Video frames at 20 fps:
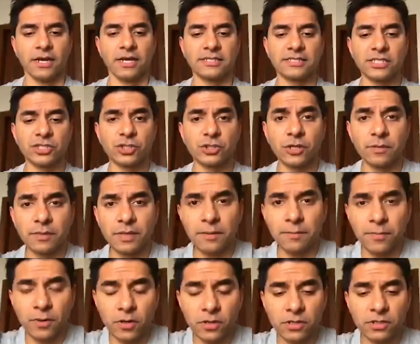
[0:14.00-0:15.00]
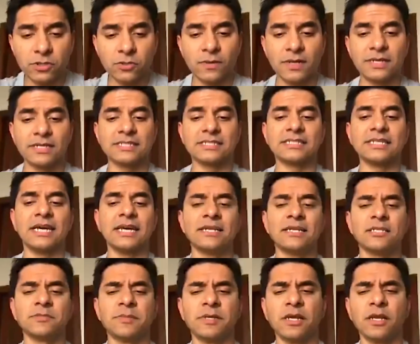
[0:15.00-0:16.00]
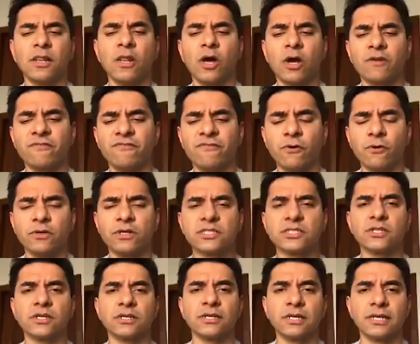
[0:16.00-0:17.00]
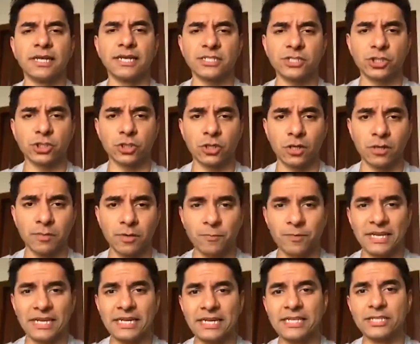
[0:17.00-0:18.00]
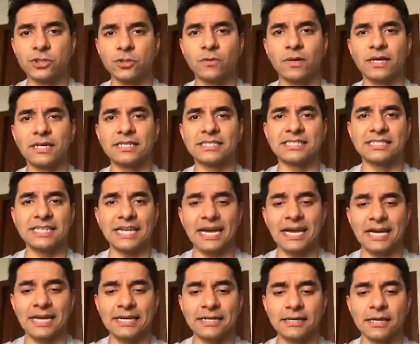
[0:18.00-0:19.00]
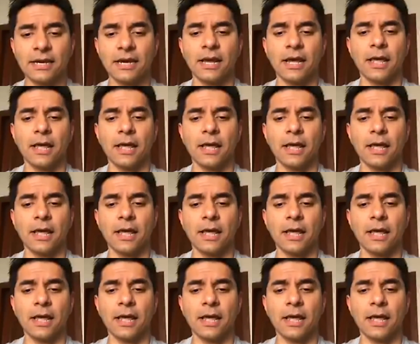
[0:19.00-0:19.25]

It's extremely important to understand there's been a lot of focus on cholesterol, but we need to understand